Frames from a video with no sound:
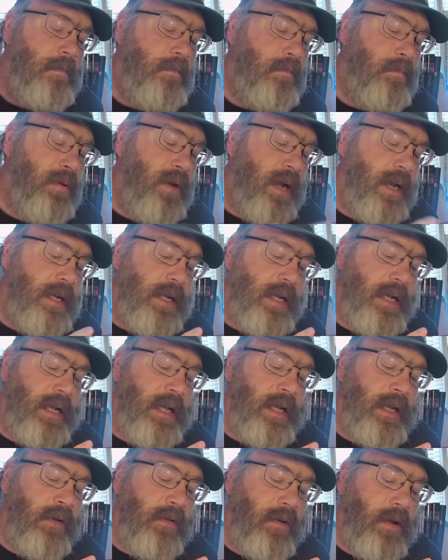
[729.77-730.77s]
Brandon
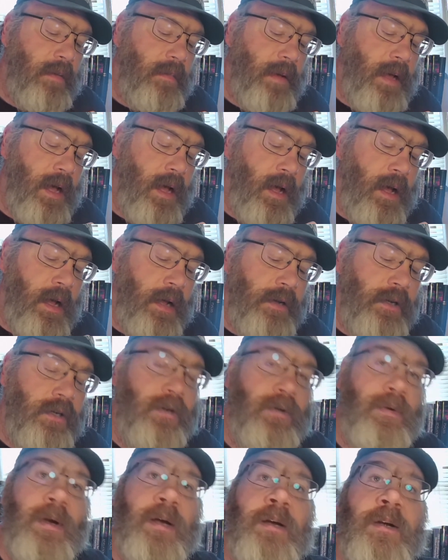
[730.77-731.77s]
Ingram on
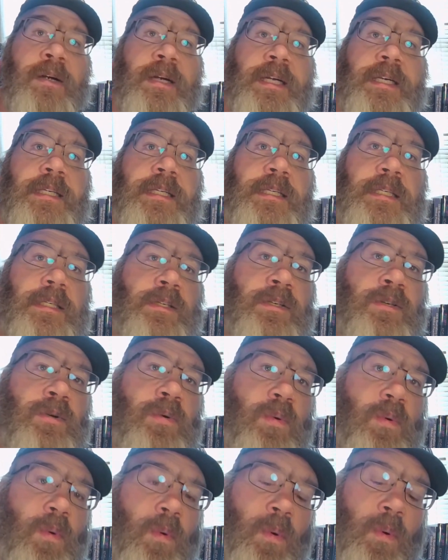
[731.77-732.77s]
the
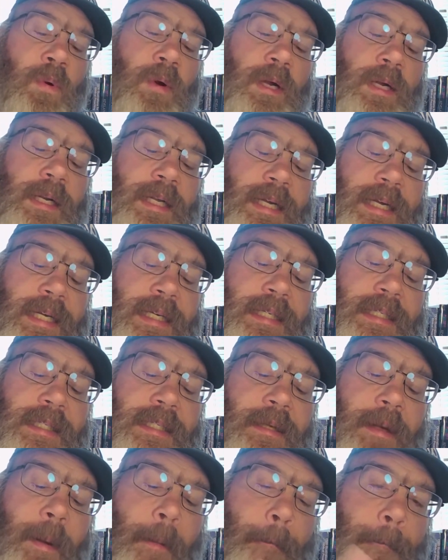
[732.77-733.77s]
New
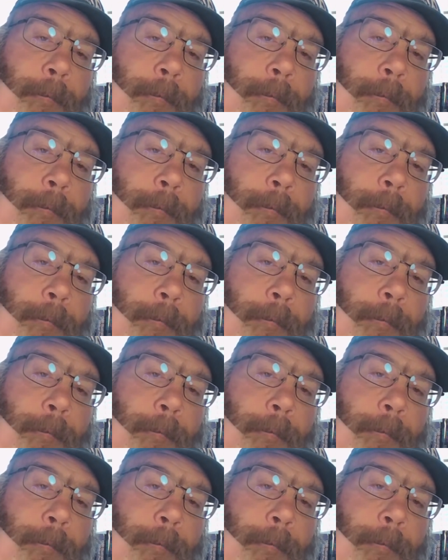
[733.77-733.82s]
Orleans